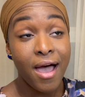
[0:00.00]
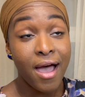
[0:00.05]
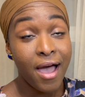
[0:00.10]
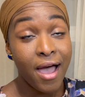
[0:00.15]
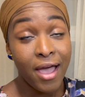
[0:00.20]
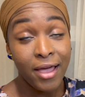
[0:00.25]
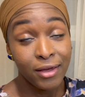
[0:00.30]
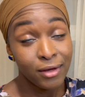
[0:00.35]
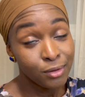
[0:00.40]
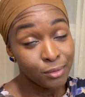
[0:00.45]

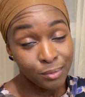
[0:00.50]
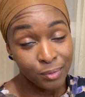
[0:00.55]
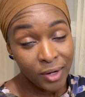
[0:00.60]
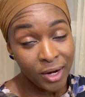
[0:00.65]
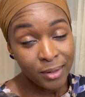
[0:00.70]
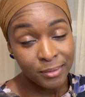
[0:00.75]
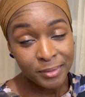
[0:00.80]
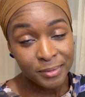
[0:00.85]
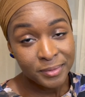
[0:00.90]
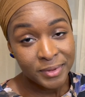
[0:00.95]
I could
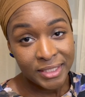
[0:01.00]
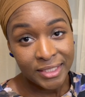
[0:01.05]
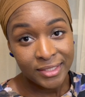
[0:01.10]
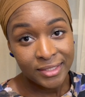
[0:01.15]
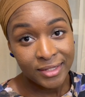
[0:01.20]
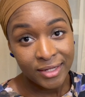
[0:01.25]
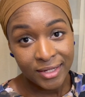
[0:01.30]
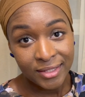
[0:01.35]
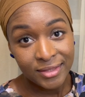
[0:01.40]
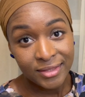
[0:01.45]
probably
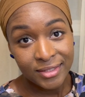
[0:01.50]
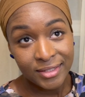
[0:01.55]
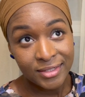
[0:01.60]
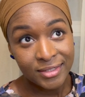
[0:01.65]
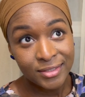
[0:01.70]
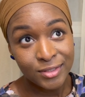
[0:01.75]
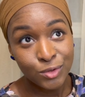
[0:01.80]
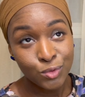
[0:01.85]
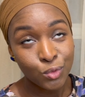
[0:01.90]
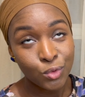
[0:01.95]
cut
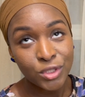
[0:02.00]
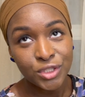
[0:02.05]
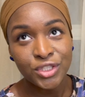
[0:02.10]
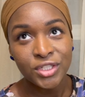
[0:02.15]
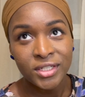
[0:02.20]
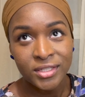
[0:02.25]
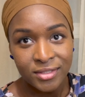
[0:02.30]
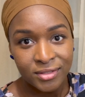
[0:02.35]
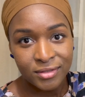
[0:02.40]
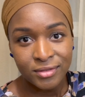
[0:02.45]
this or
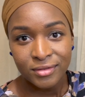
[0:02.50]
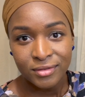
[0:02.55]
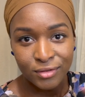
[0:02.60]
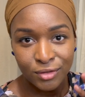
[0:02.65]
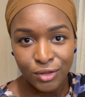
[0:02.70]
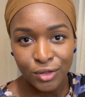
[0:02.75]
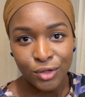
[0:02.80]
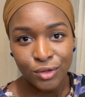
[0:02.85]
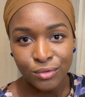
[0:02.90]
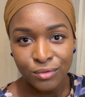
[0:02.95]
just,
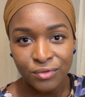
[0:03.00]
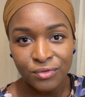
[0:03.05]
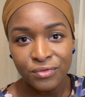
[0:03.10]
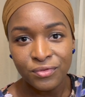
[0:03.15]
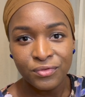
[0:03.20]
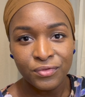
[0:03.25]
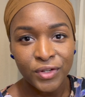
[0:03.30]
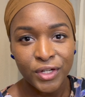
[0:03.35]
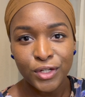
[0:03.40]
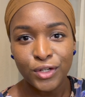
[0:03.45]
you know,
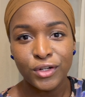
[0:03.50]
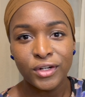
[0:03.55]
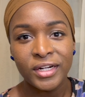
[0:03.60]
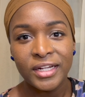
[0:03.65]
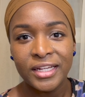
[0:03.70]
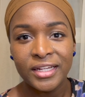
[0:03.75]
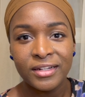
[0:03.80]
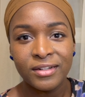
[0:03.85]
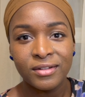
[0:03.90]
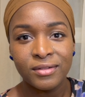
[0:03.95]
figure
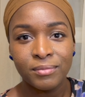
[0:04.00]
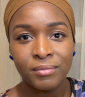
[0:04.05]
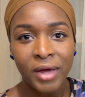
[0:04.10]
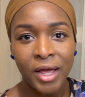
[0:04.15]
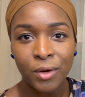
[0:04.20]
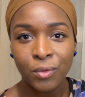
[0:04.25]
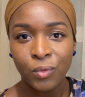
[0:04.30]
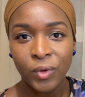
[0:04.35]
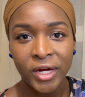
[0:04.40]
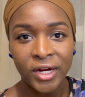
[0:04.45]
in
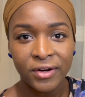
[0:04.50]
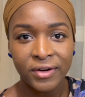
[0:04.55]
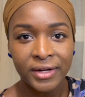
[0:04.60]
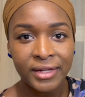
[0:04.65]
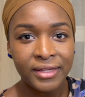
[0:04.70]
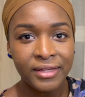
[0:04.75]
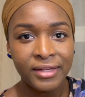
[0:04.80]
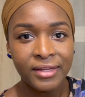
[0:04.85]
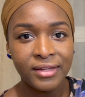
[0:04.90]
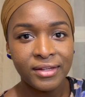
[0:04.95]
my
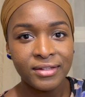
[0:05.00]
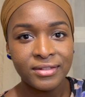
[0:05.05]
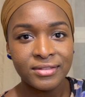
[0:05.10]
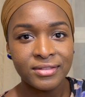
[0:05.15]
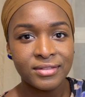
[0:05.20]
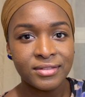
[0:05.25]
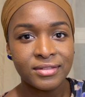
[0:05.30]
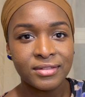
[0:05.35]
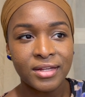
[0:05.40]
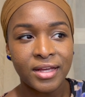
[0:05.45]
wearing
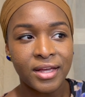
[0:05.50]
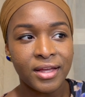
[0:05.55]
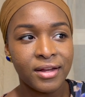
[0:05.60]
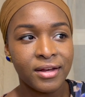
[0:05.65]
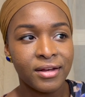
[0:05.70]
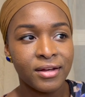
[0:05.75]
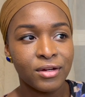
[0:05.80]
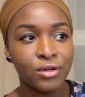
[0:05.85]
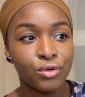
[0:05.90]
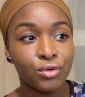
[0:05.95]
ease
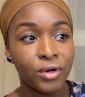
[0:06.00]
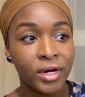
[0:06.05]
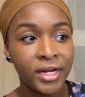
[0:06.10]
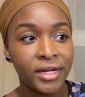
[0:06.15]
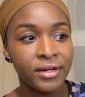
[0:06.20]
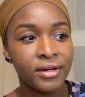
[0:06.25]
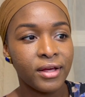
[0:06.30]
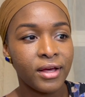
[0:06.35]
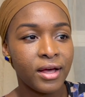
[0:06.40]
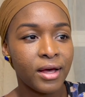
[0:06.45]
and
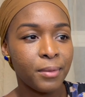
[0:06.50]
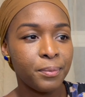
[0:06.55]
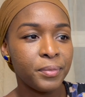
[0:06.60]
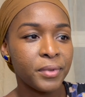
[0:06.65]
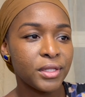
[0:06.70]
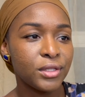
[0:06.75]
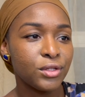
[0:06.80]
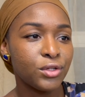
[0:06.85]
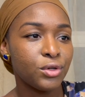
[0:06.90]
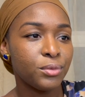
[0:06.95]
grade up
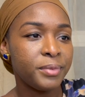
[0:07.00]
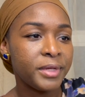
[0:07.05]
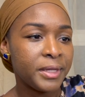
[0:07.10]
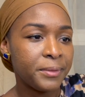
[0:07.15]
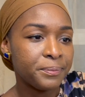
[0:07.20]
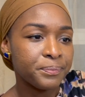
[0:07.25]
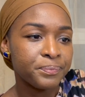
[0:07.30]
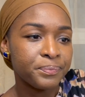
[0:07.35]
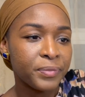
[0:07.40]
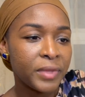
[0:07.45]
a little
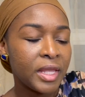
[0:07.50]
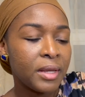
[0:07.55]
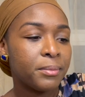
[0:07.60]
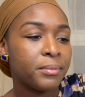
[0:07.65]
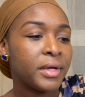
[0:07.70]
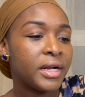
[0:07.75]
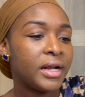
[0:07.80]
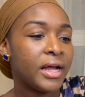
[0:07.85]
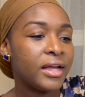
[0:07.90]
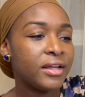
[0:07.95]
bit.
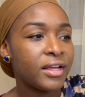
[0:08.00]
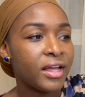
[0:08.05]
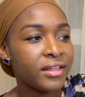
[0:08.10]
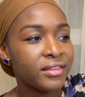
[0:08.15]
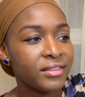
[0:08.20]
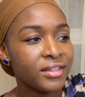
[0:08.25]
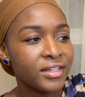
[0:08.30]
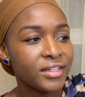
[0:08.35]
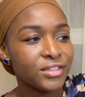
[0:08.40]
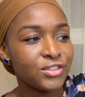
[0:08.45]
But I
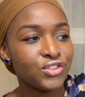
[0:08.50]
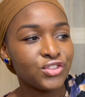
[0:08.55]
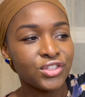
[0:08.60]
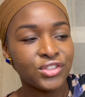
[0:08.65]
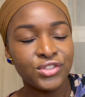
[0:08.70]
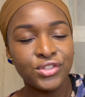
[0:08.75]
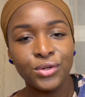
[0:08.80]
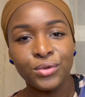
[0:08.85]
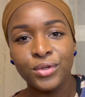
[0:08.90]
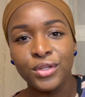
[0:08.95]
think it's
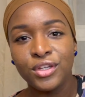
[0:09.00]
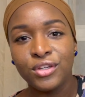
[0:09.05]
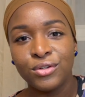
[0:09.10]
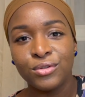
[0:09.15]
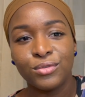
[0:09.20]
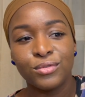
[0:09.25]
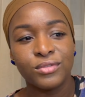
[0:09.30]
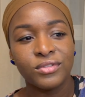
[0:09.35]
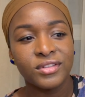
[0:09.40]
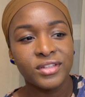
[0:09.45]
just so
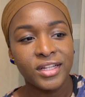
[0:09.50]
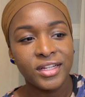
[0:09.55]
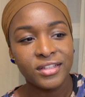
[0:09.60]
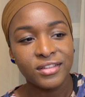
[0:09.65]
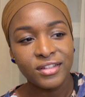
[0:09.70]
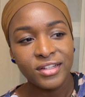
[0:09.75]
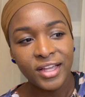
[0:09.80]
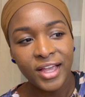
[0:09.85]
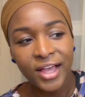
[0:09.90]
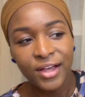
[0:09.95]
cute. Like,
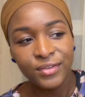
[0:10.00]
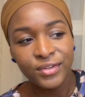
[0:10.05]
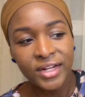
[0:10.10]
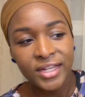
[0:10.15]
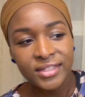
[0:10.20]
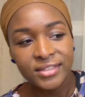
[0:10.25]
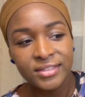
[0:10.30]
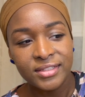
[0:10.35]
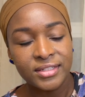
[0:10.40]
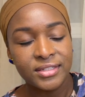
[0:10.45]
look at how
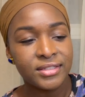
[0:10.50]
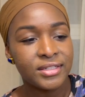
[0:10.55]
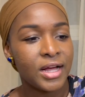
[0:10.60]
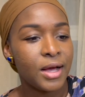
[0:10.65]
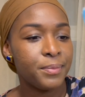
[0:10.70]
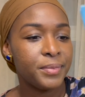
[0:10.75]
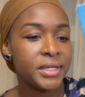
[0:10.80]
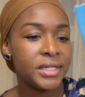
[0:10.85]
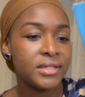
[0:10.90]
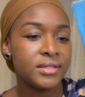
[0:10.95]
nice this
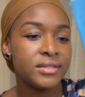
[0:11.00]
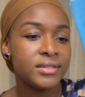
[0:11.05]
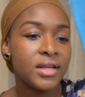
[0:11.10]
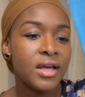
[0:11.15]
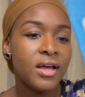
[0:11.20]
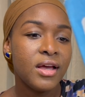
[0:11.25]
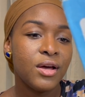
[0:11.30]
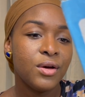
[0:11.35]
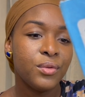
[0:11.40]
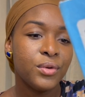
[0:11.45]
top is
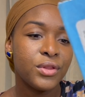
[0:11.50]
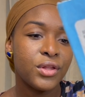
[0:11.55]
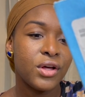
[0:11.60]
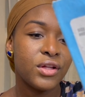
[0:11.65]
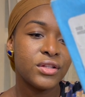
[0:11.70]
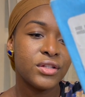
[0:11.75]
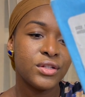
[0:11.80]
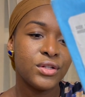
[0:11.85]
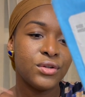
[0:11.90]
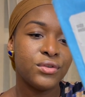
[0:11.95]
with all
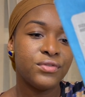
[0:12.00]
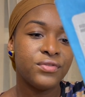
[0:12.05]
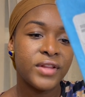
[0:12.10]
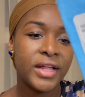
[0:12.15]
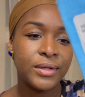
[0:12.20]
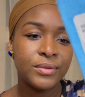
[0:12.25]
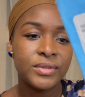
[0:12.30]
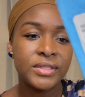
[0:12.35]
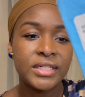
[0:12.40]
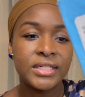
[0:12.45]
the little
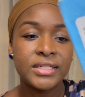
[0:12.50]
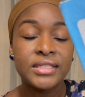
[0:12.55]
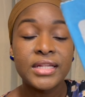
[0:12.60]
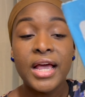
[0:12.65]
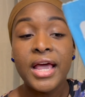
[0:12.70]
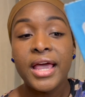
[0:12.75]
flounces.